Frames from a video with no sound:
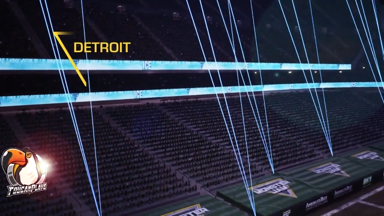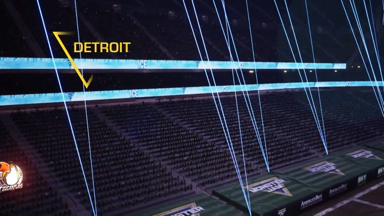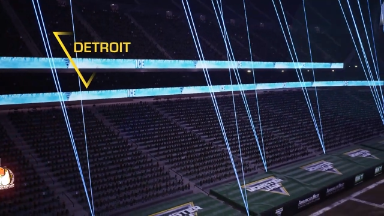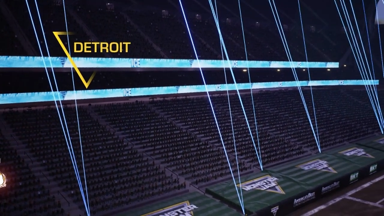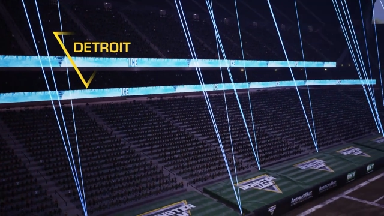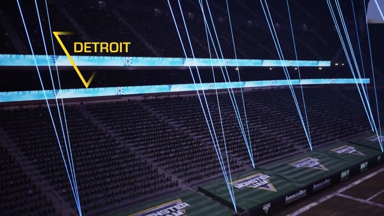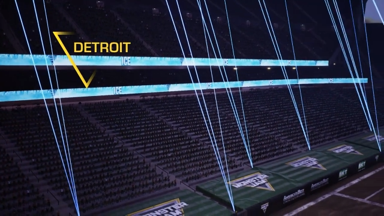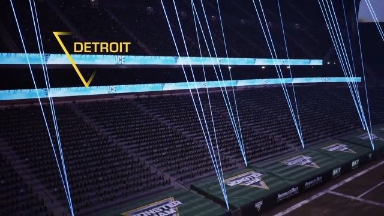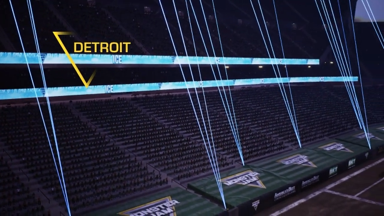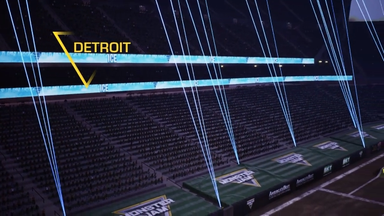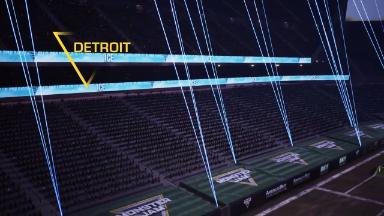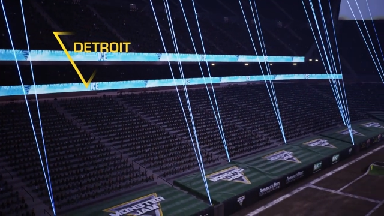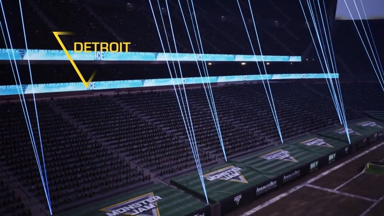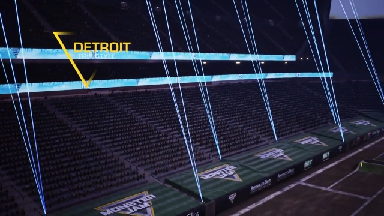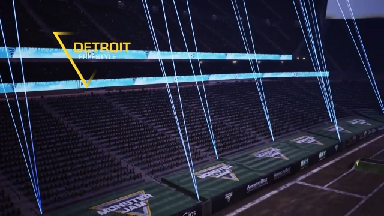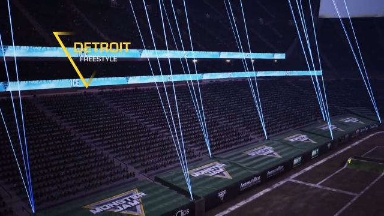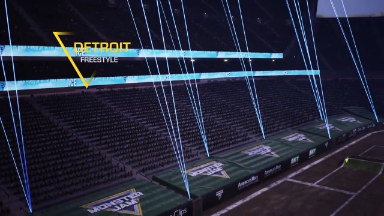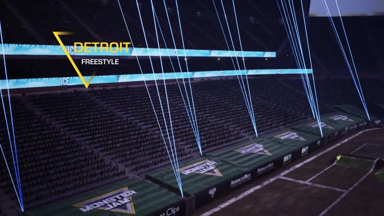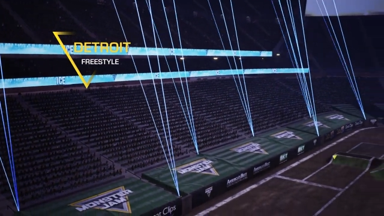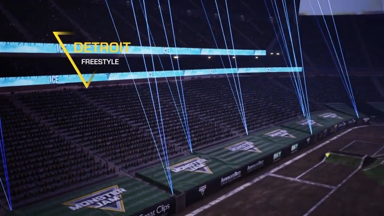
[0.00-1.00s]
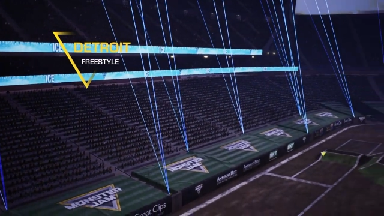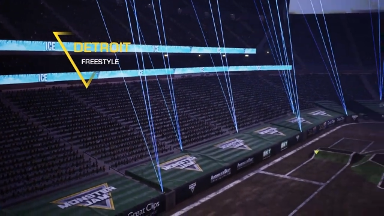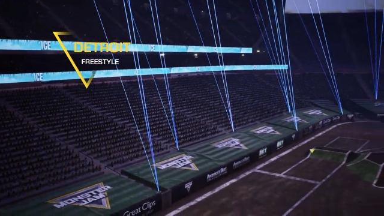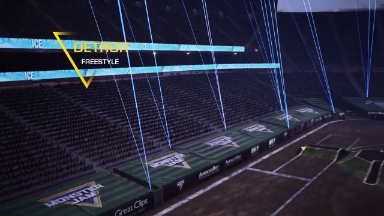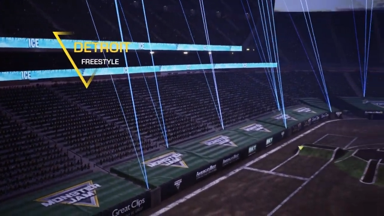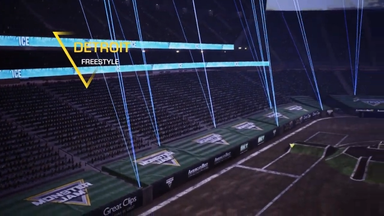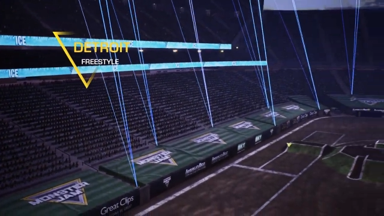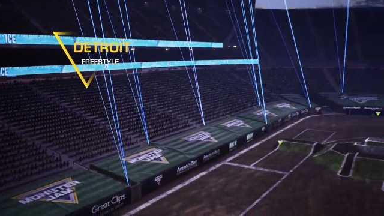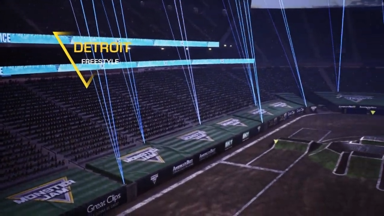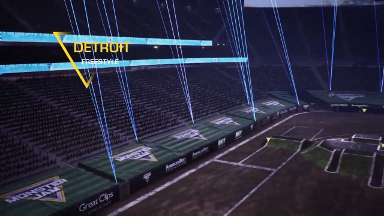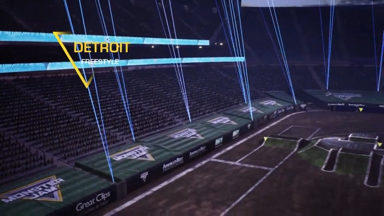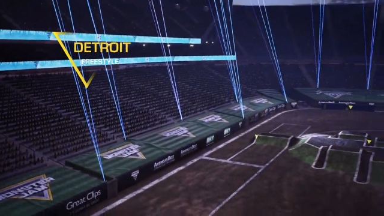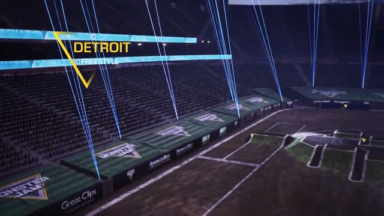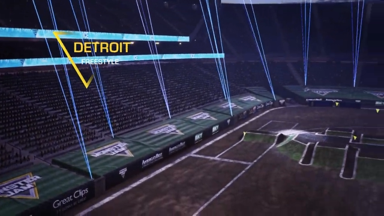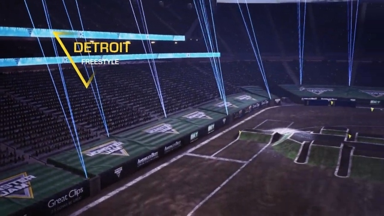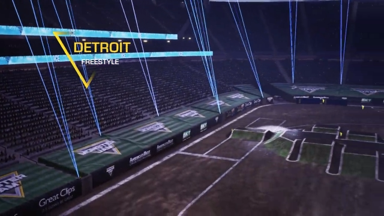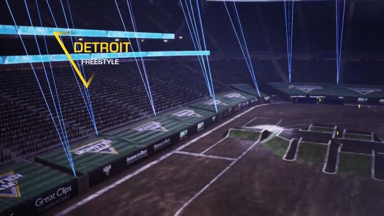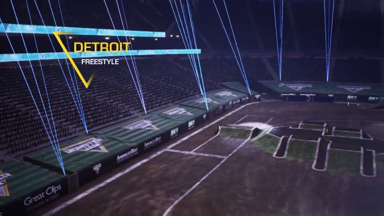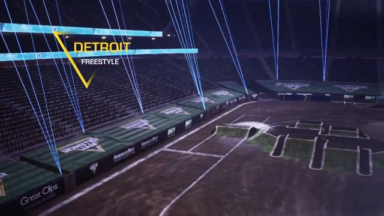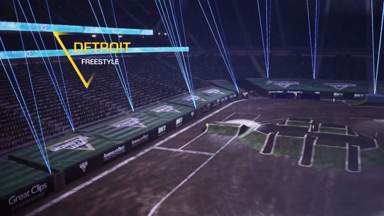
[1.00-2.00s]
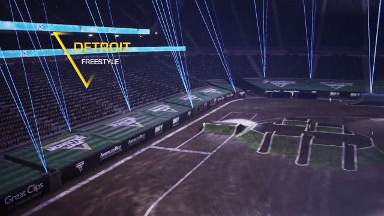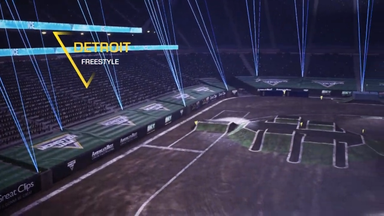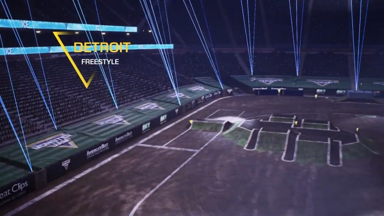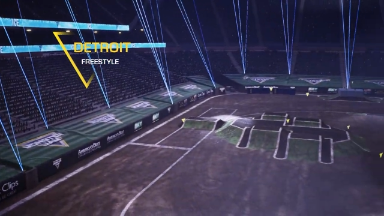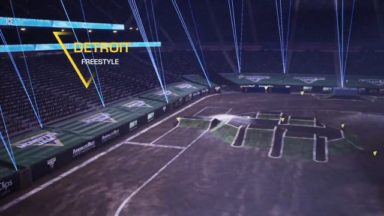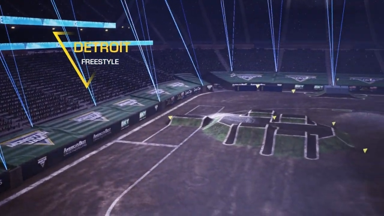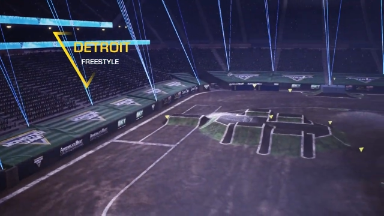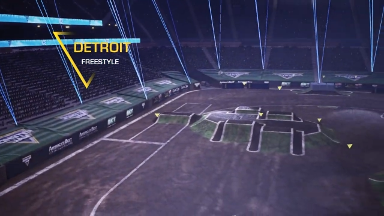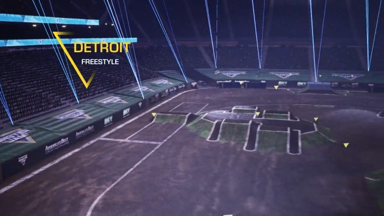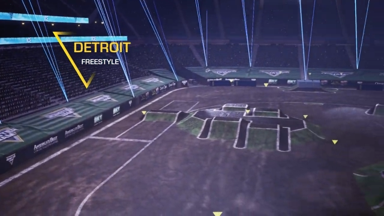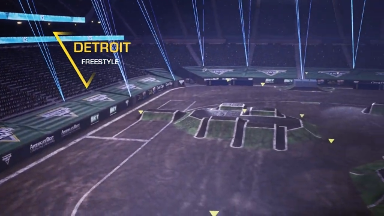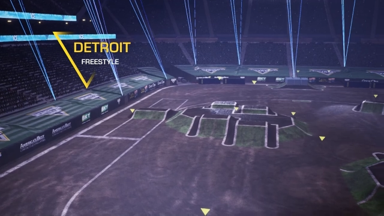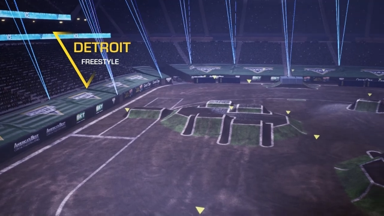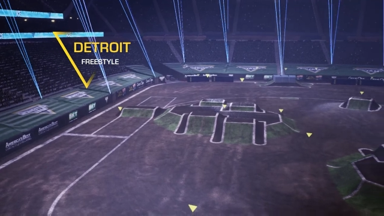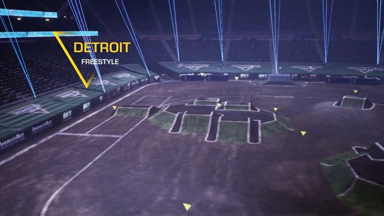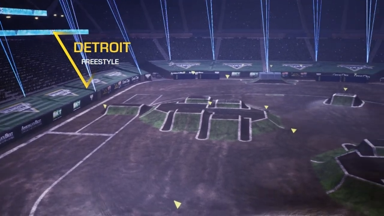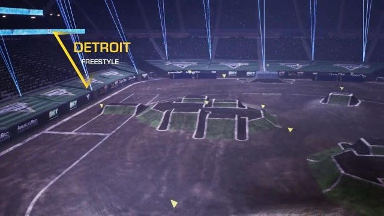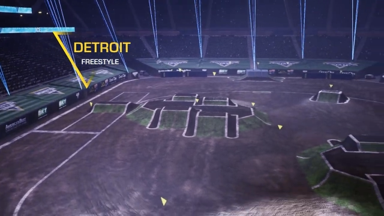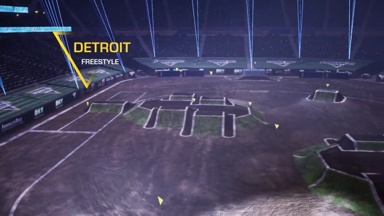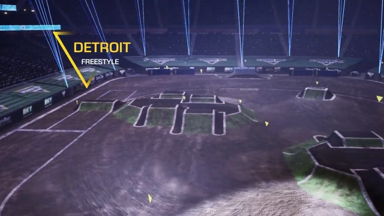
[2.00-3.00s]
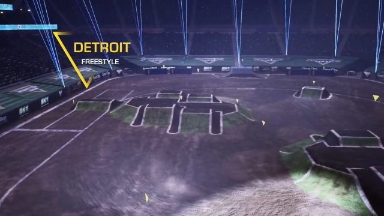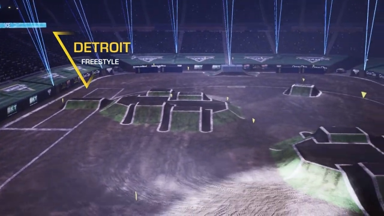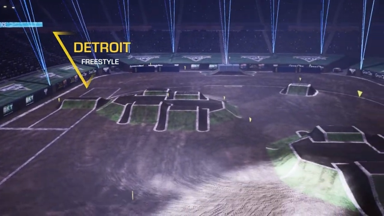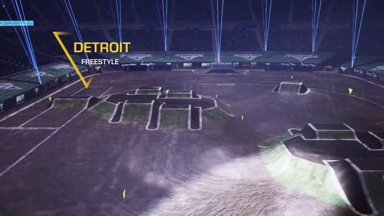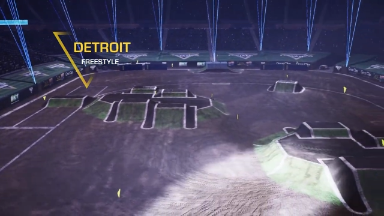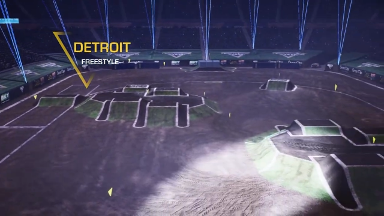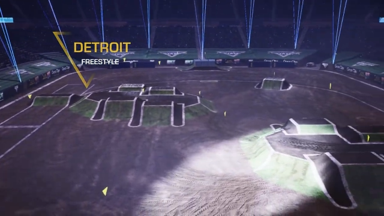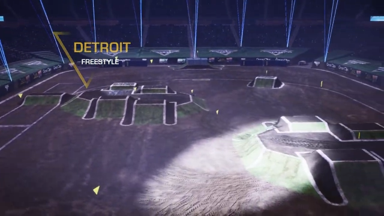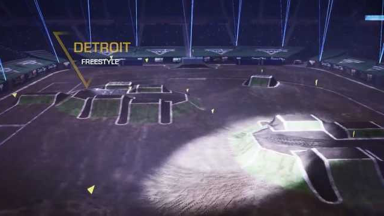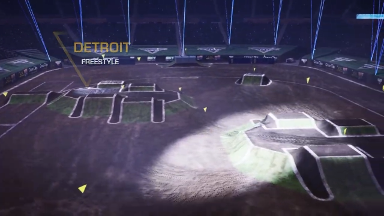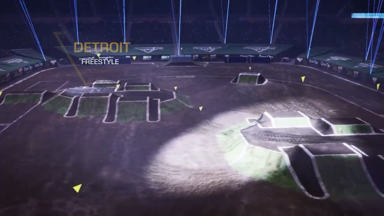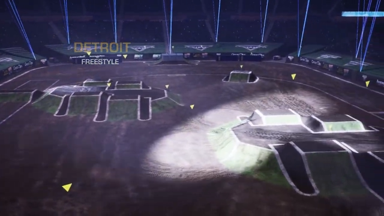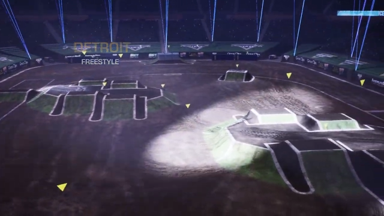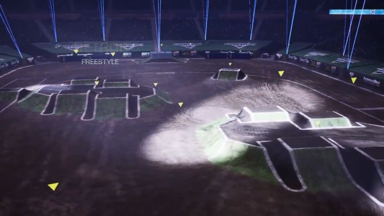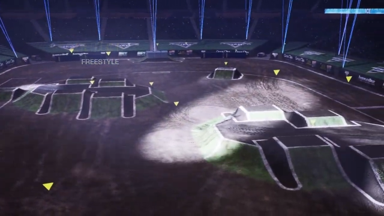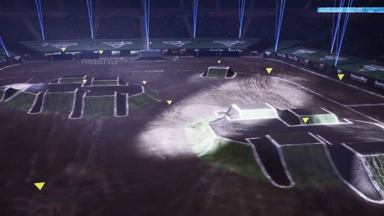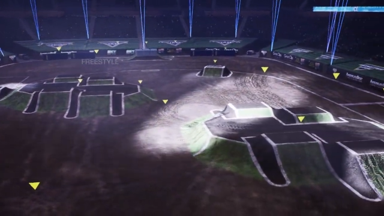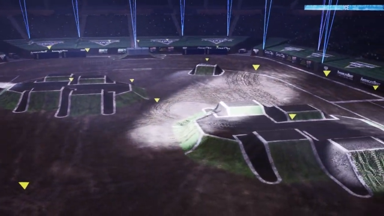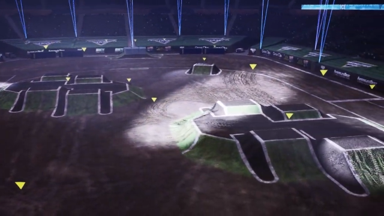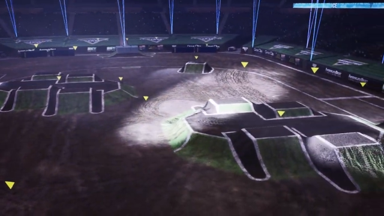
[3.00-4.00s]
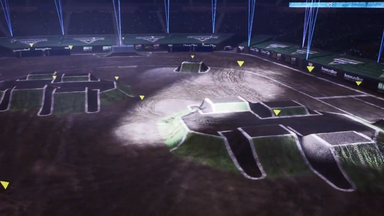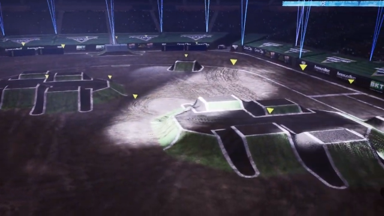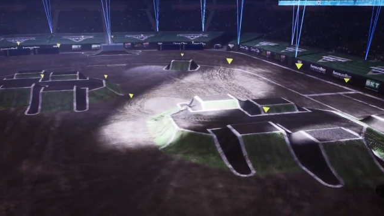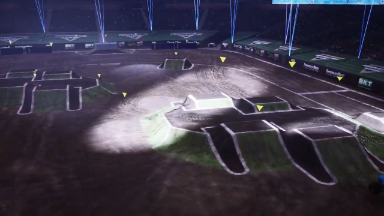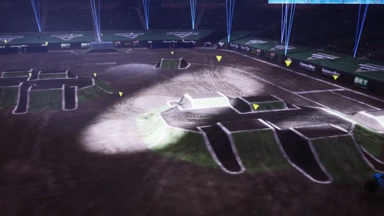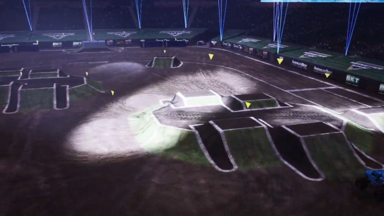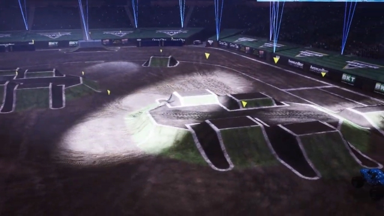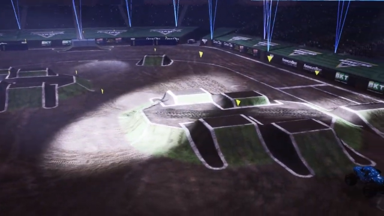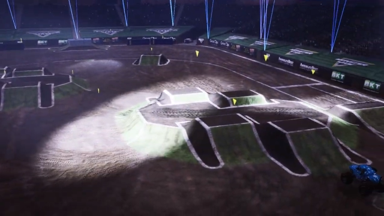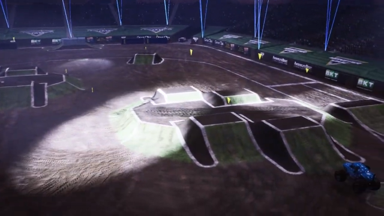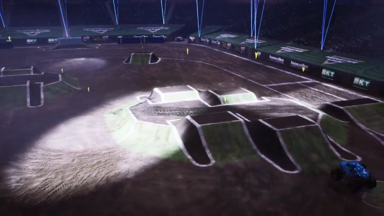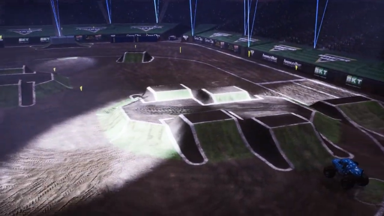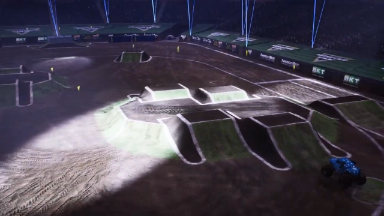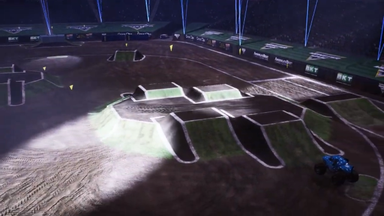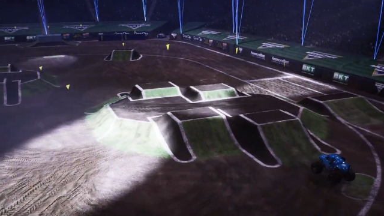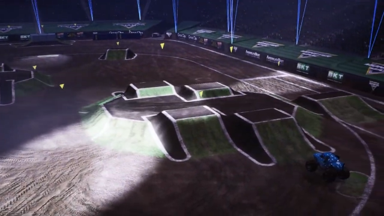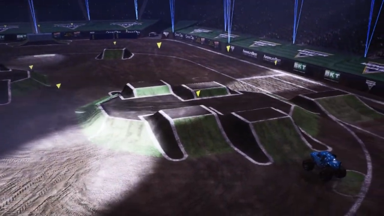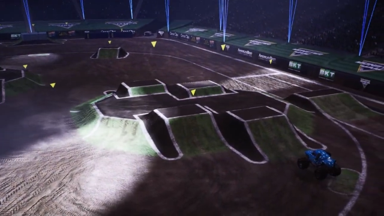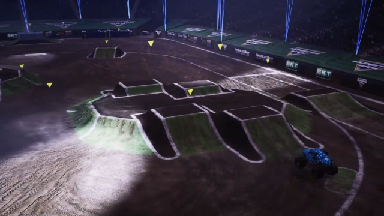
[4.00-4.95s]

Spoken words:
No face is visible, so there are no lips to read.